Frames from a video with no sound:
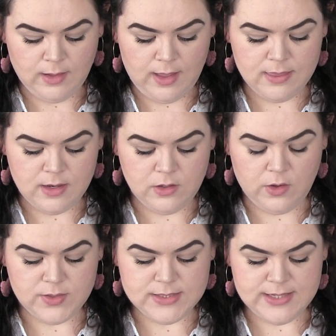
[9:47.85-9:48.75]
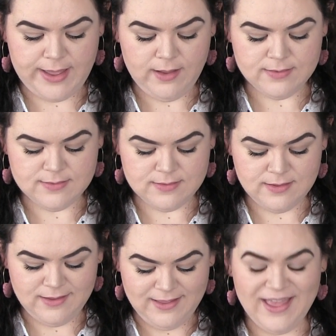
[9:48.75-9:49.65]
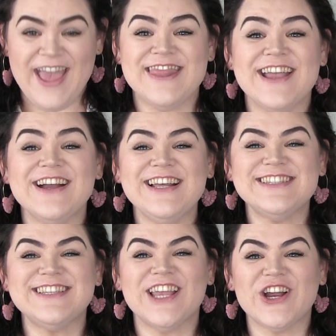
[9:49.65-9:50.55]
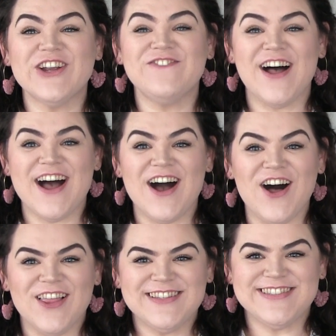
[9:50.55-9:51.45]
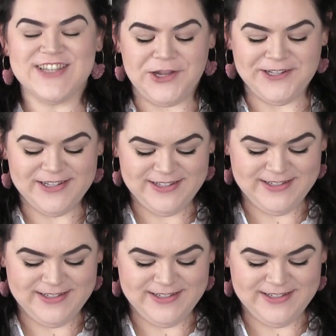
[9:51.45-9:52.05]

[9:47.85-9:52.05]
And then you go to text, and there it is, your font all installed.